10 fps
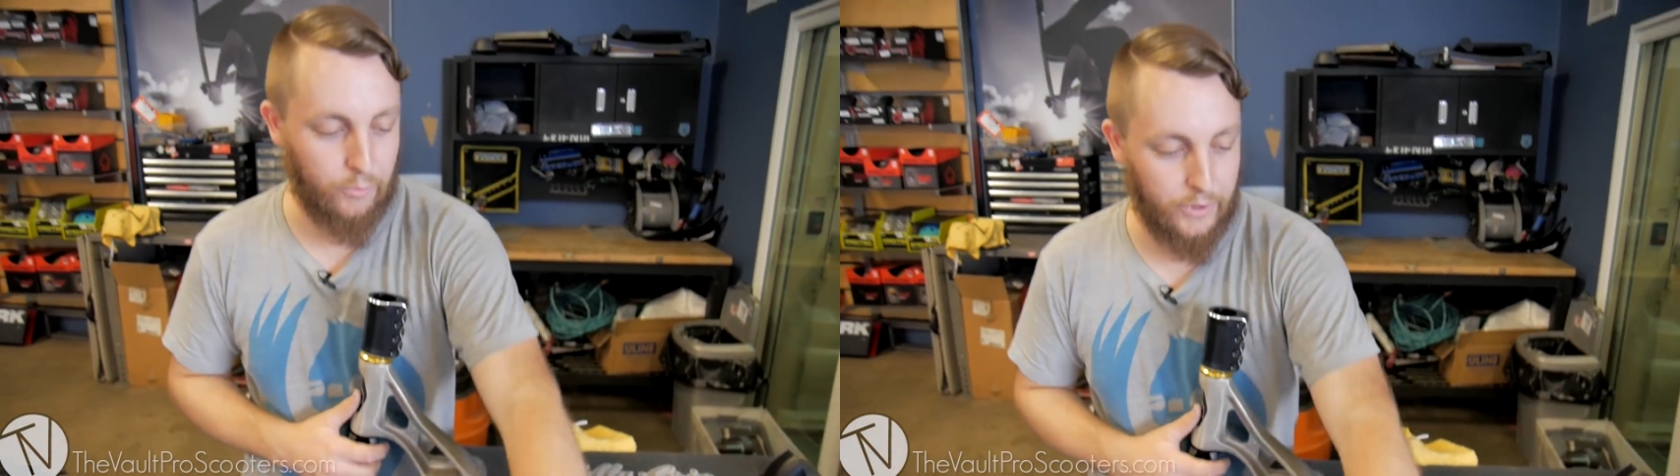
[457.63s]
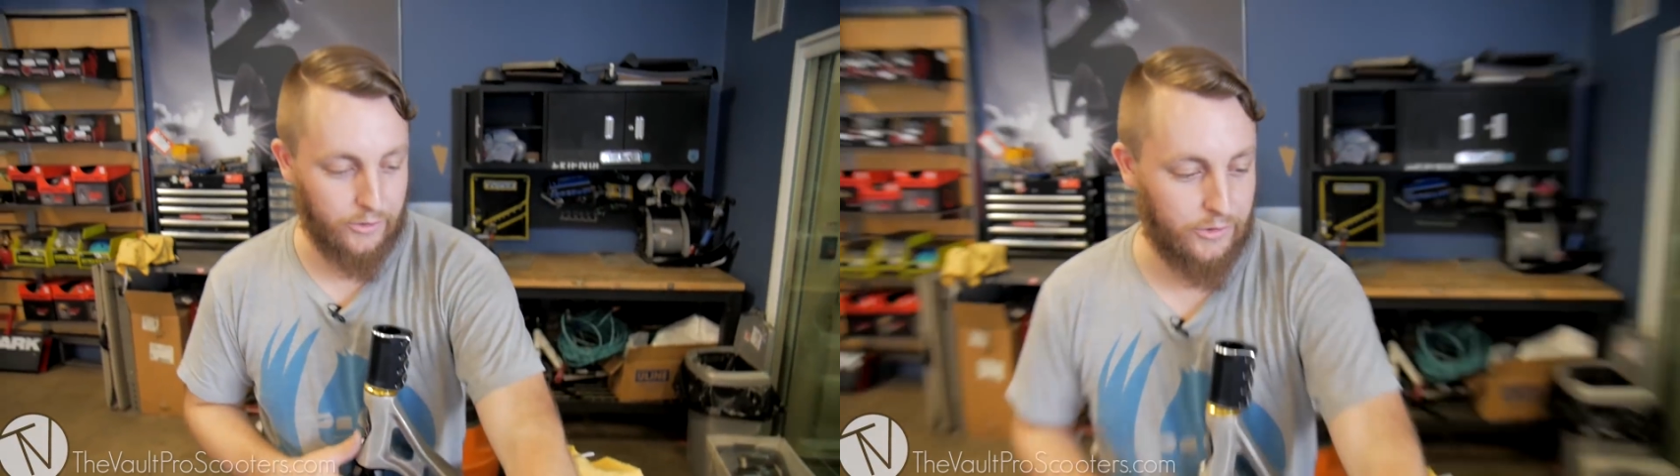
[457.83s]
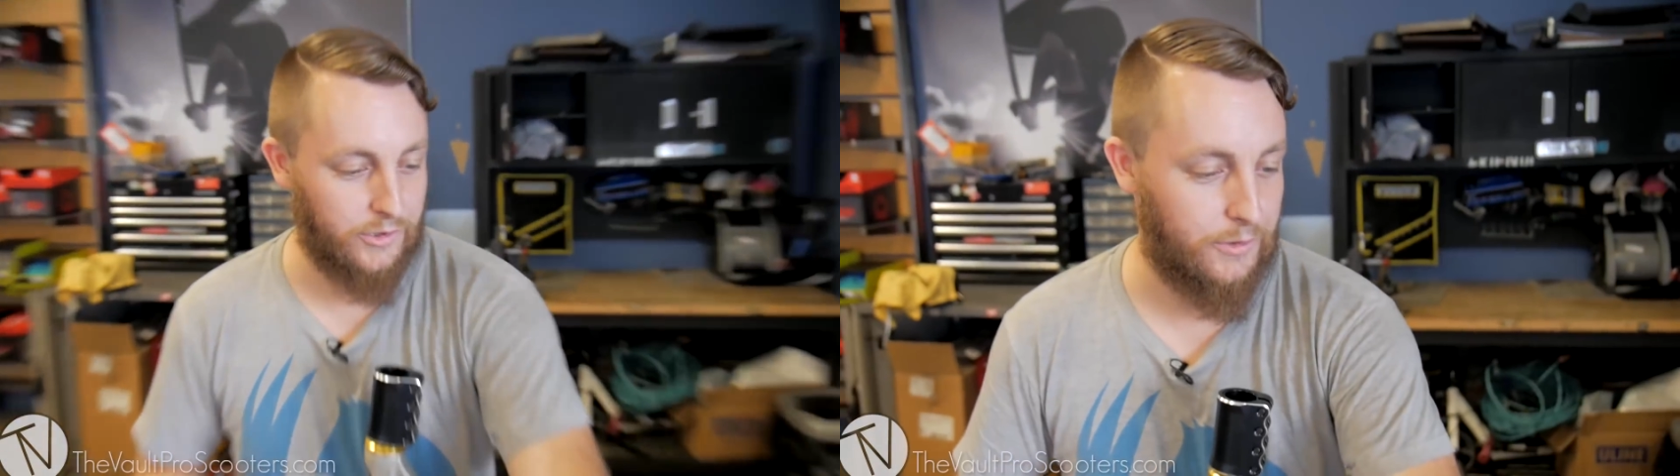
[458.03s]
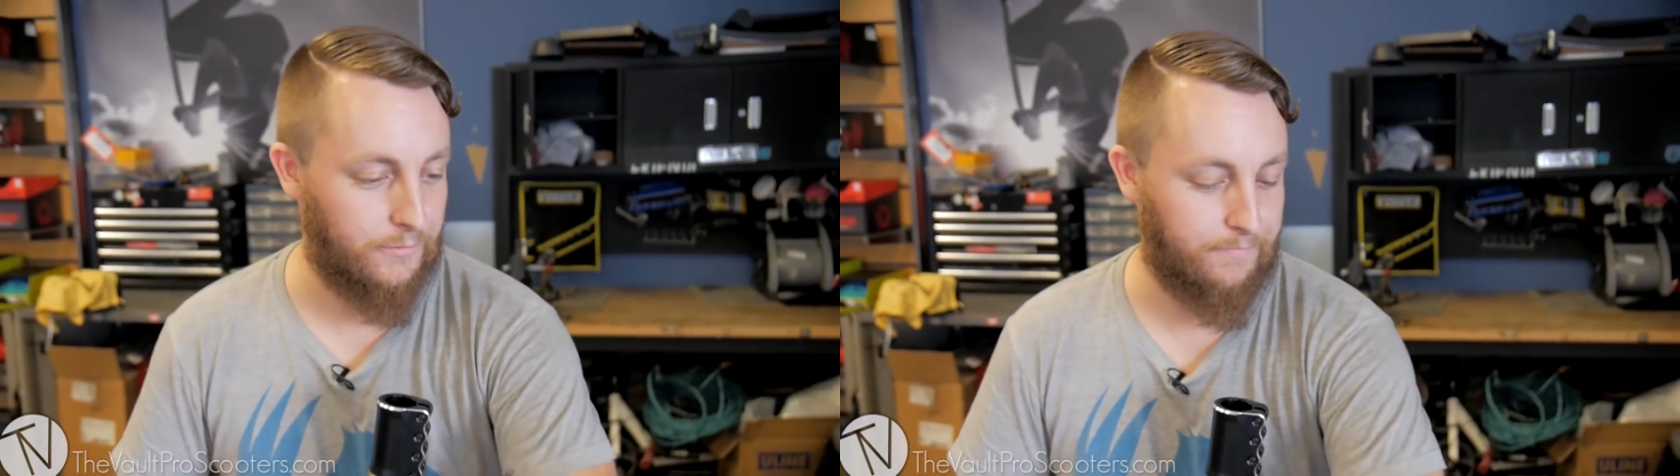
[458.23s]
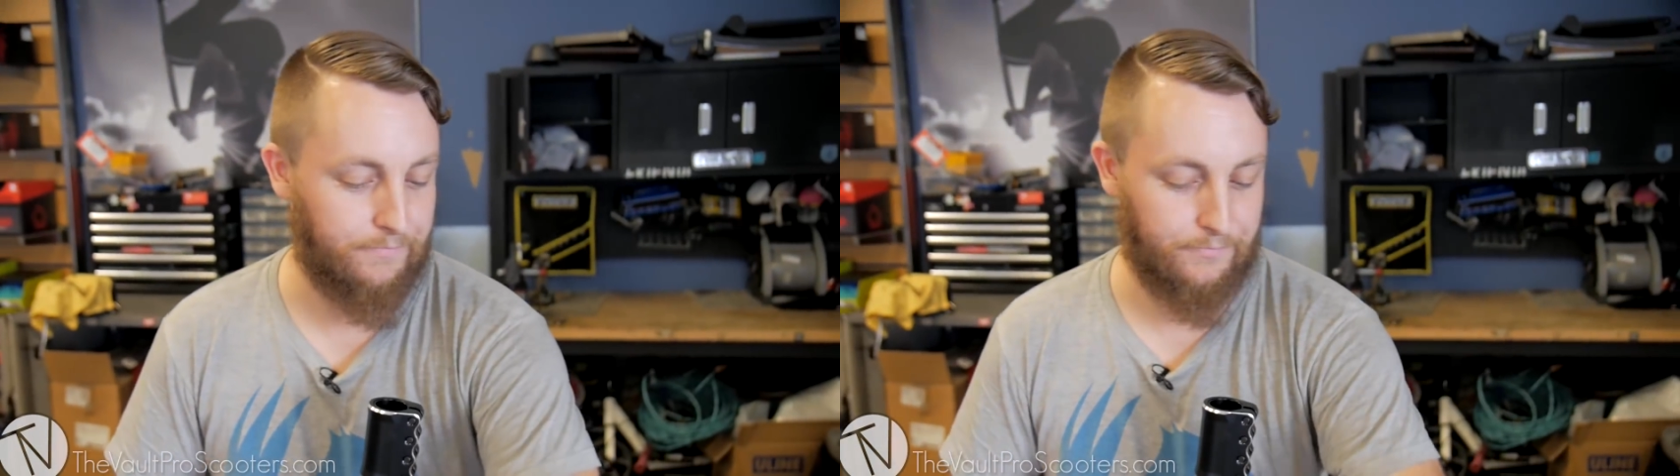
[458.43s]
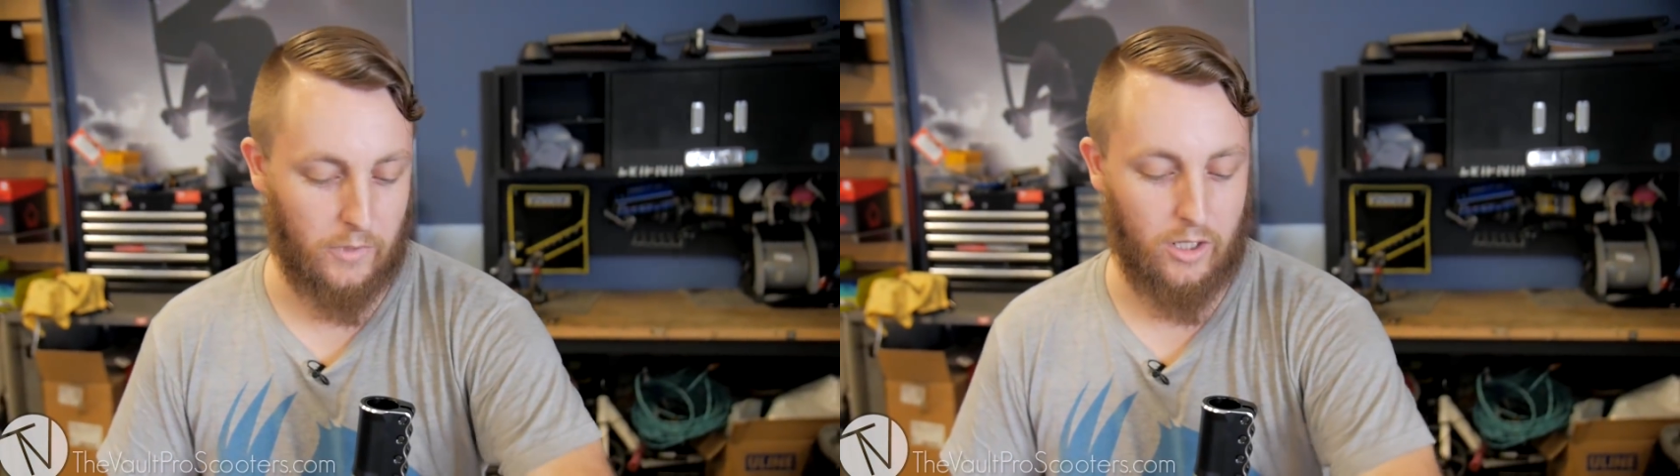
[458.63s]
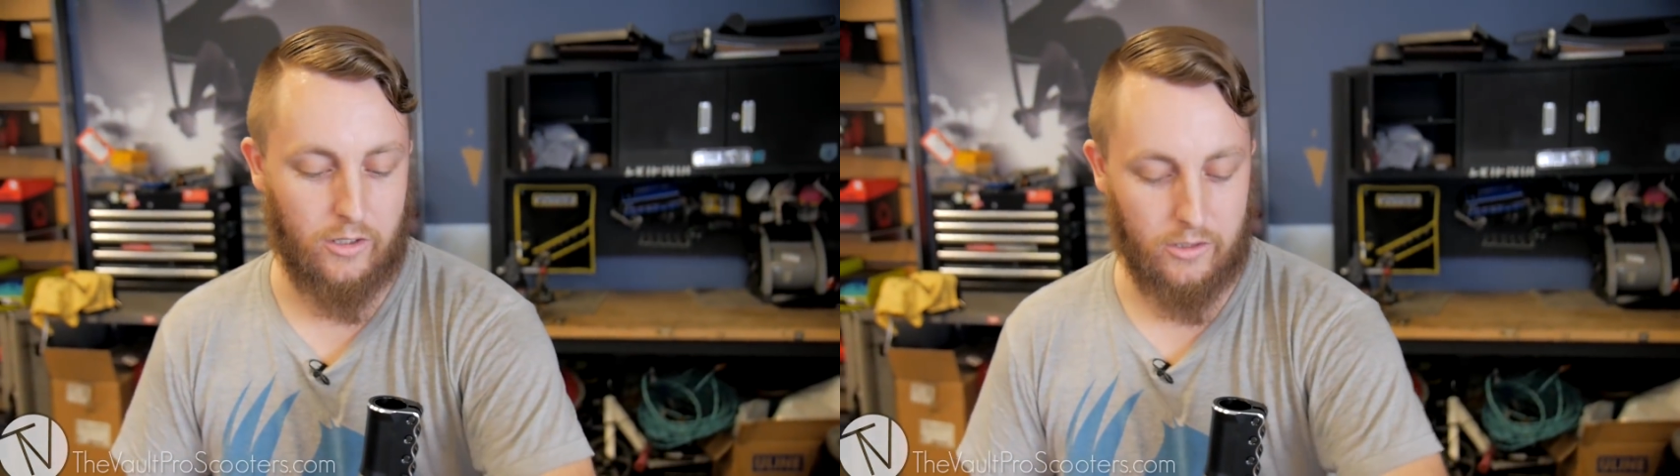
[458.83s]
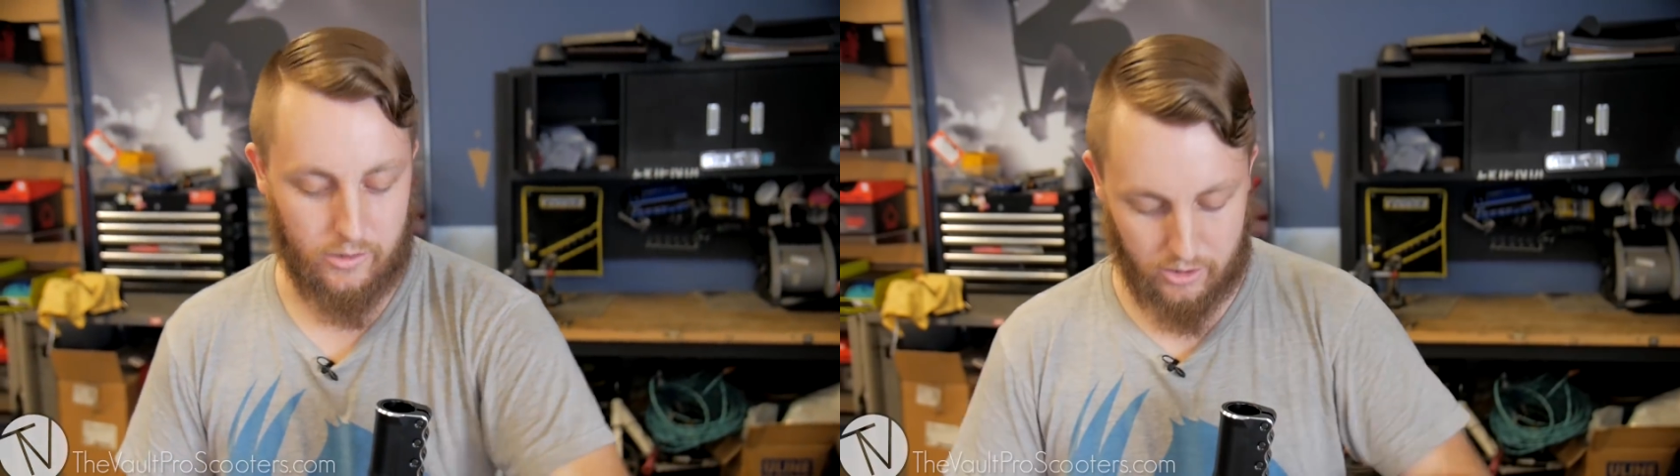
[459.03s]
wheels
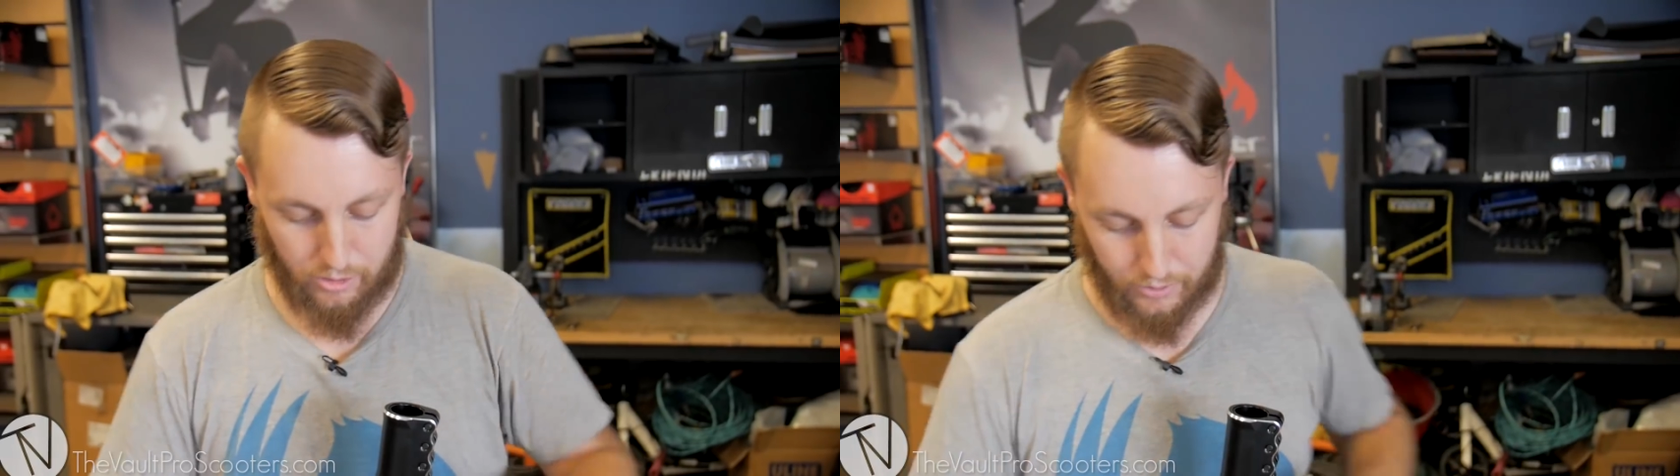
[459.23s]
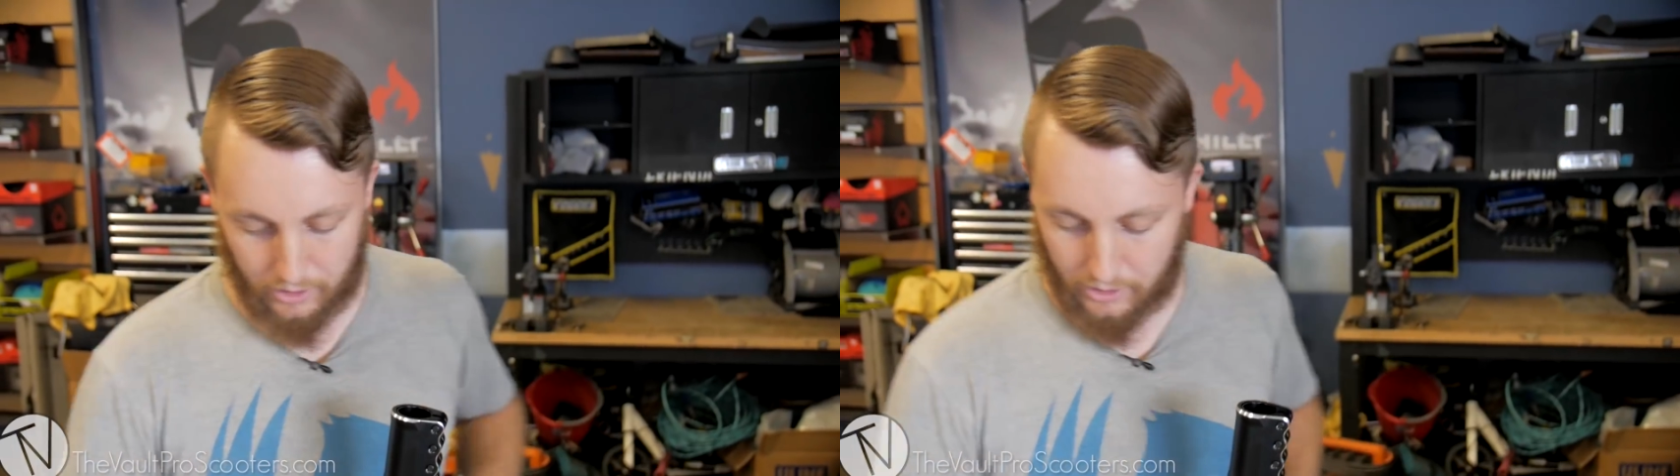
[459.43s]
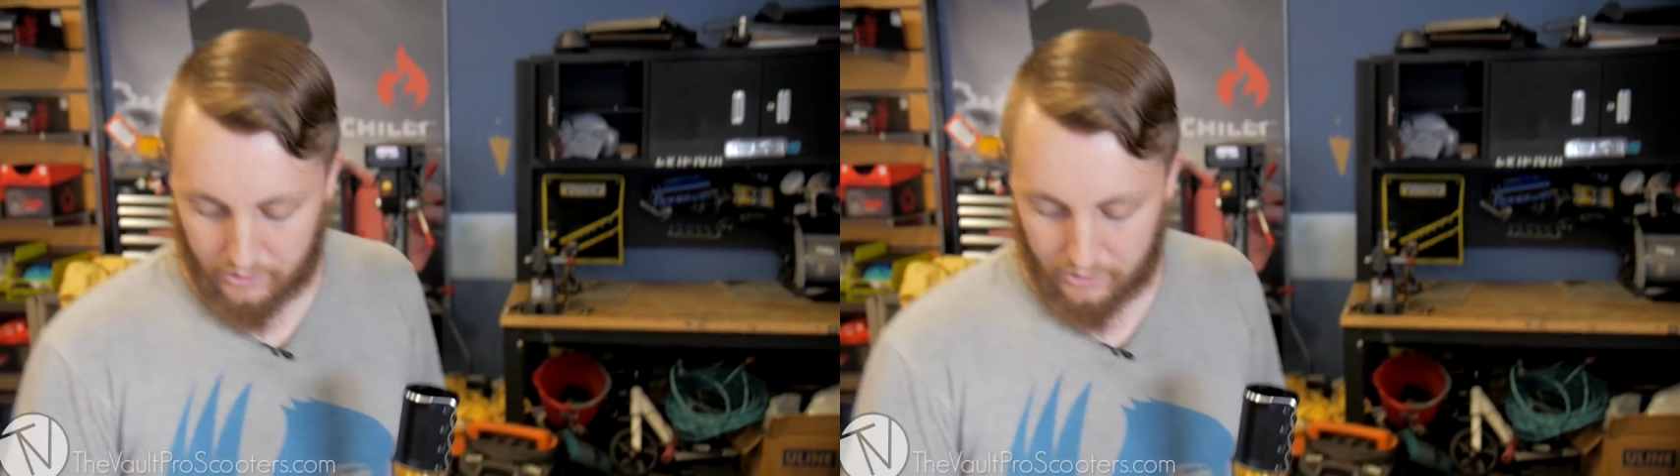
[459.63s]
just so we could